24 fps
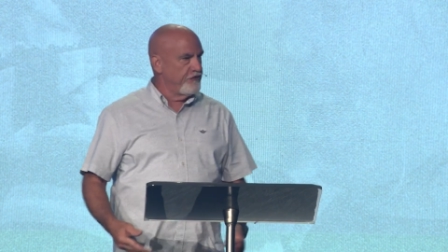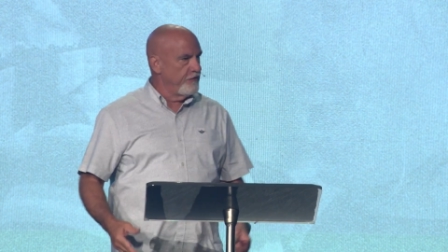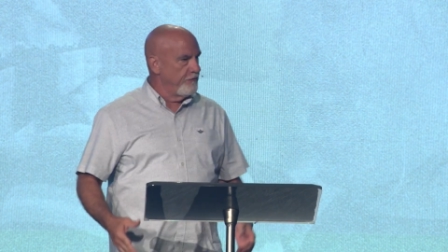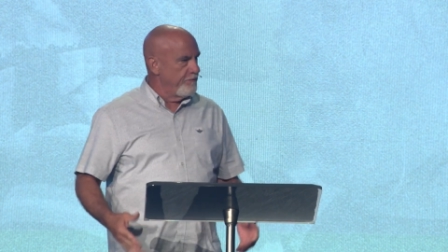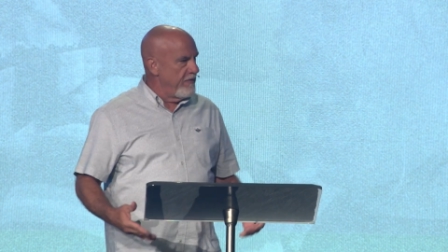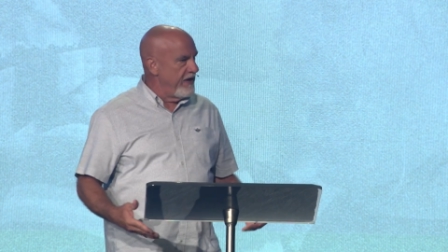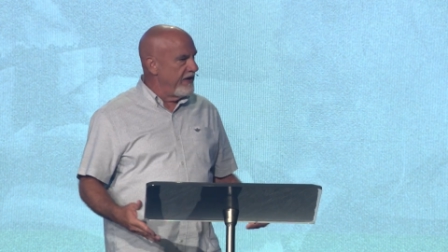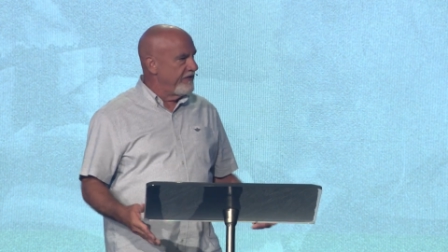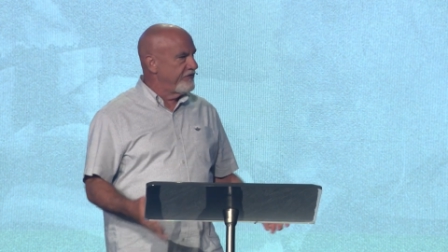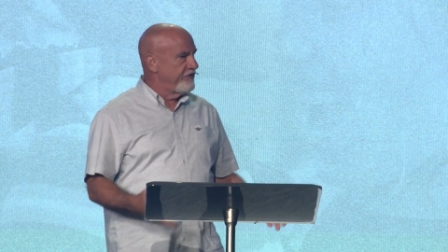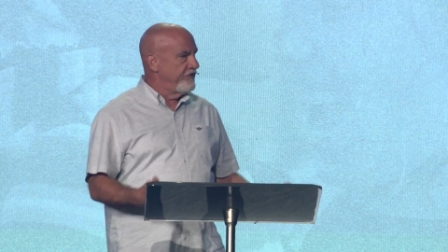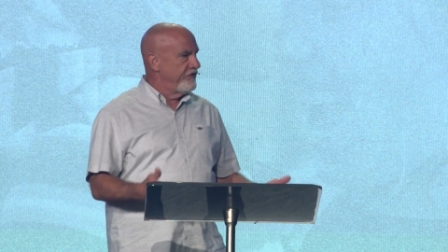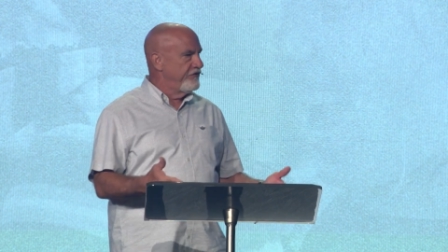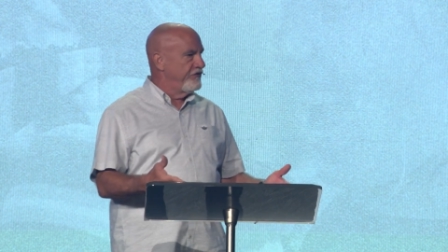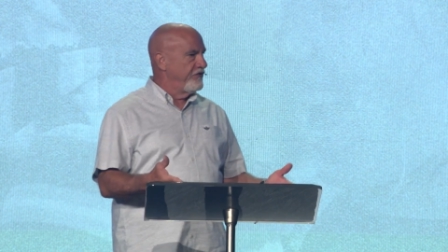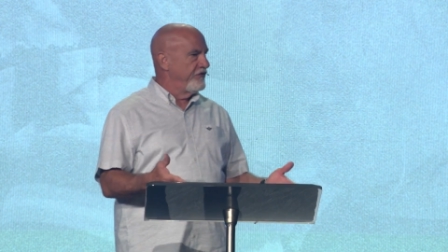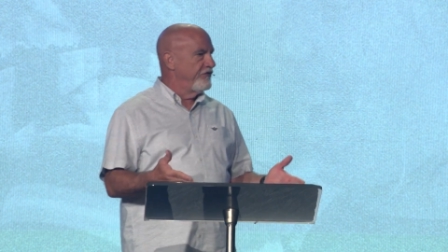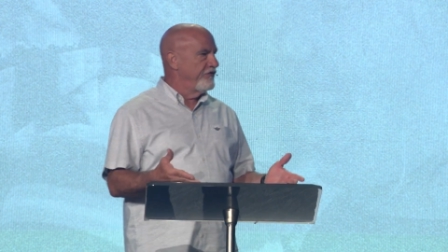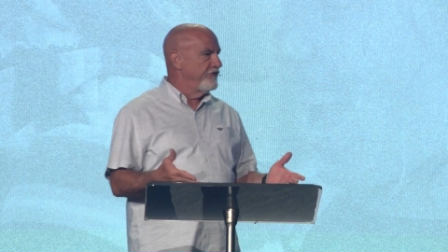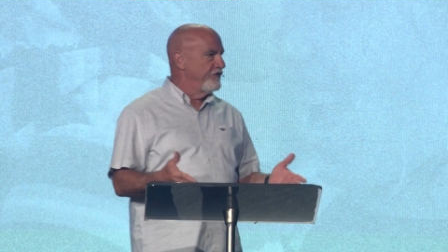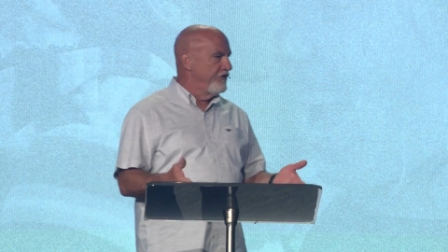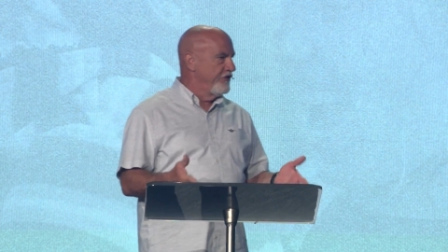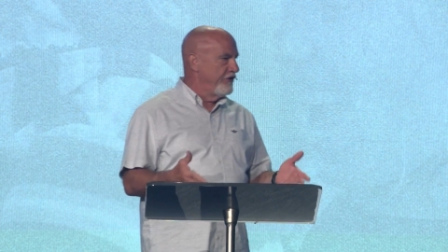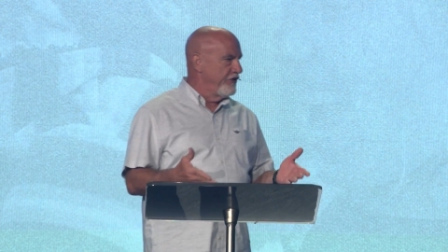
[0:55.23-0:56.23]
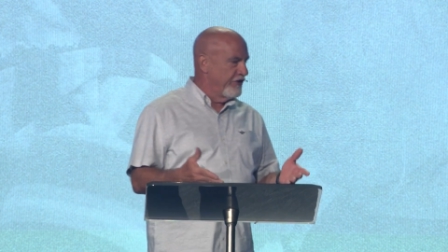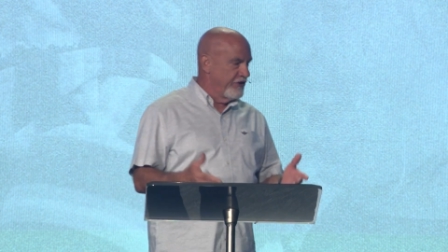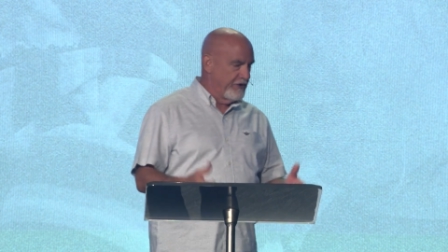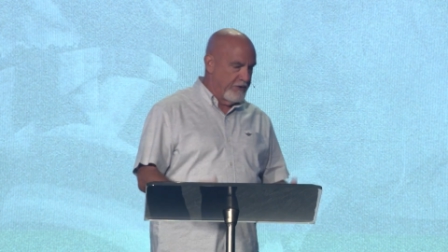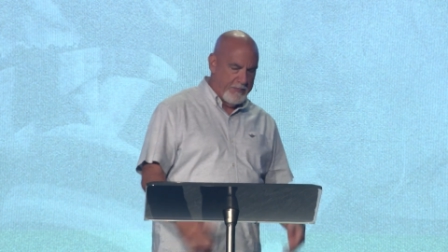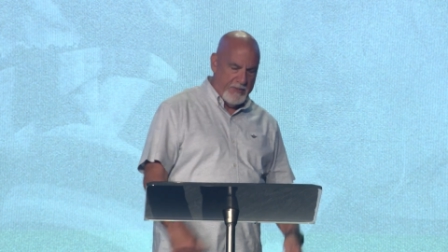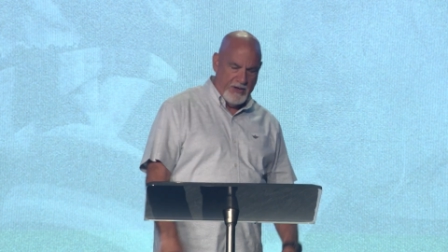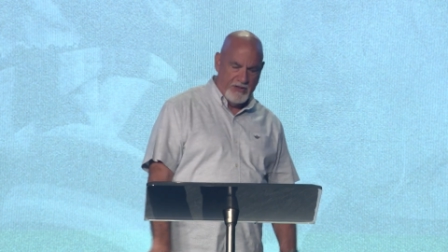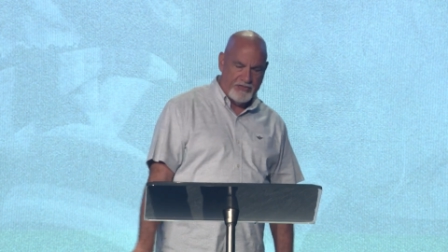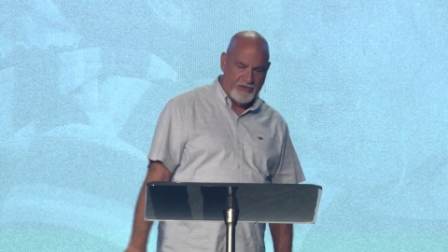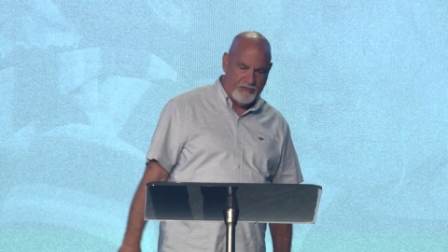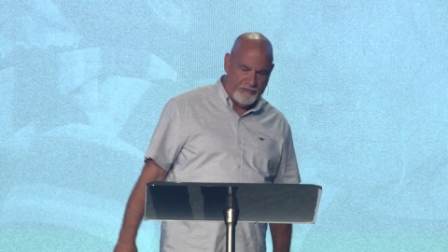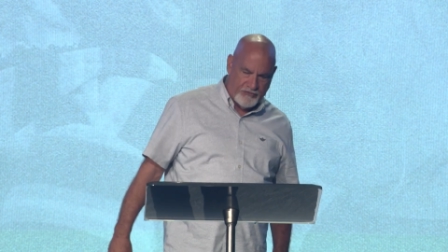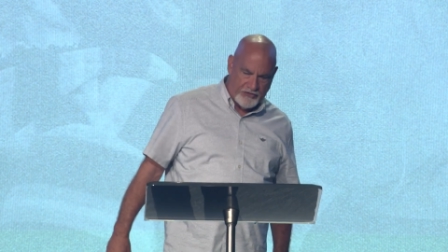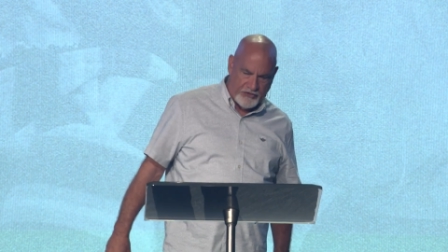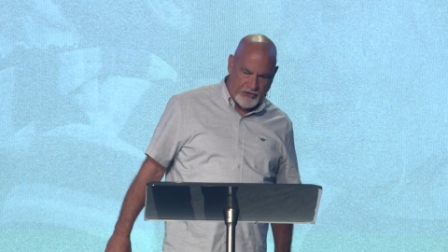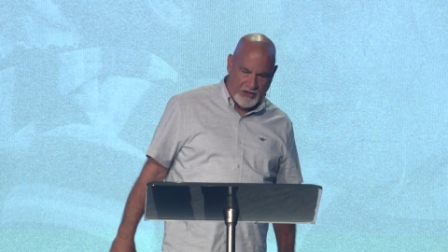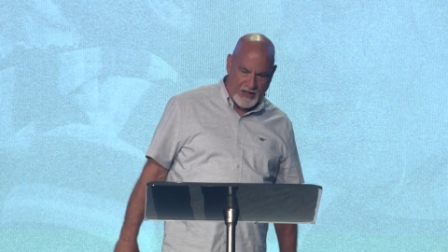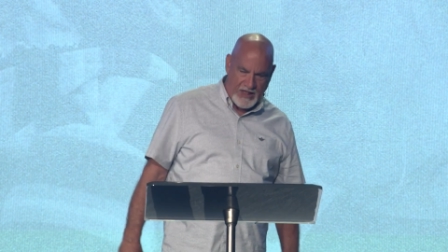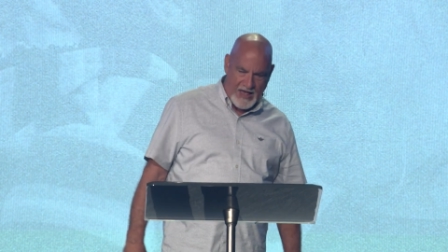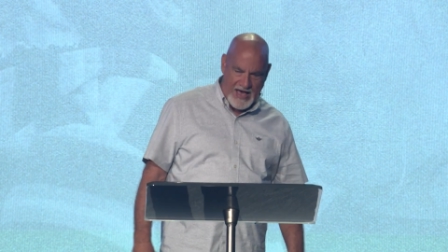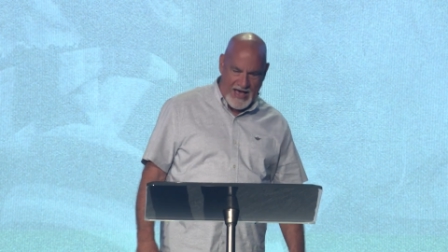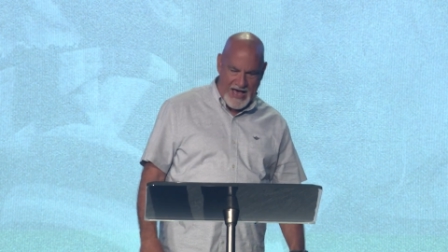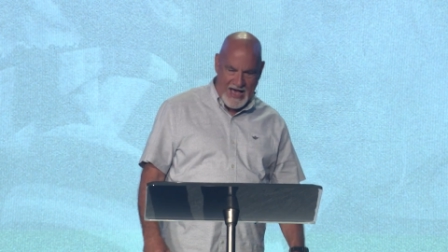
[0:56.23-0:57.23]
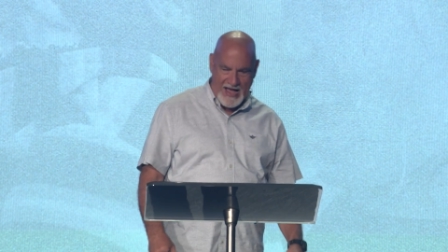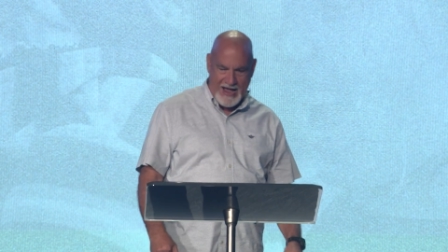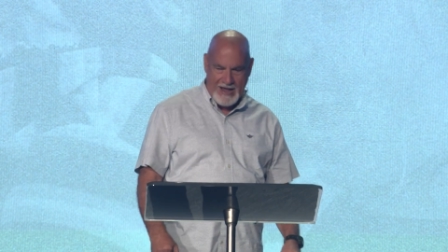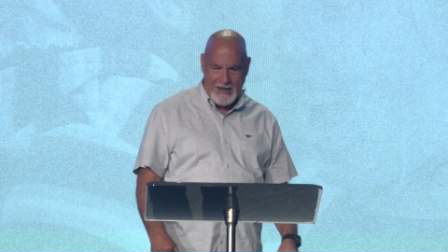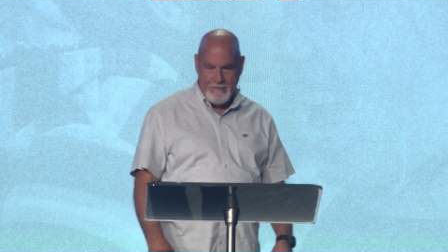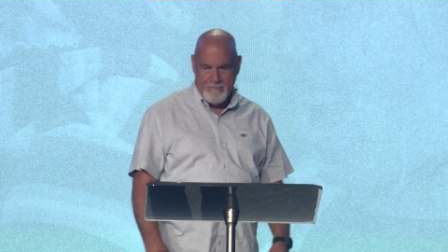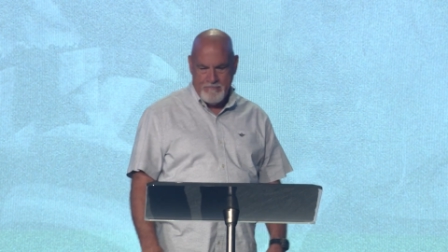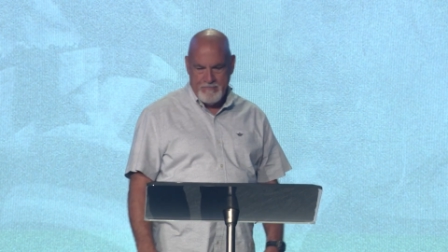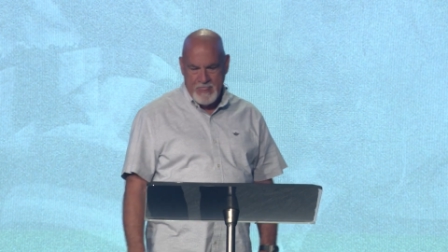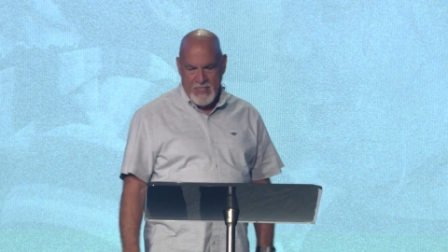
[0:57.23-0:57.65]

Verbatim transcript: of messages during the month of July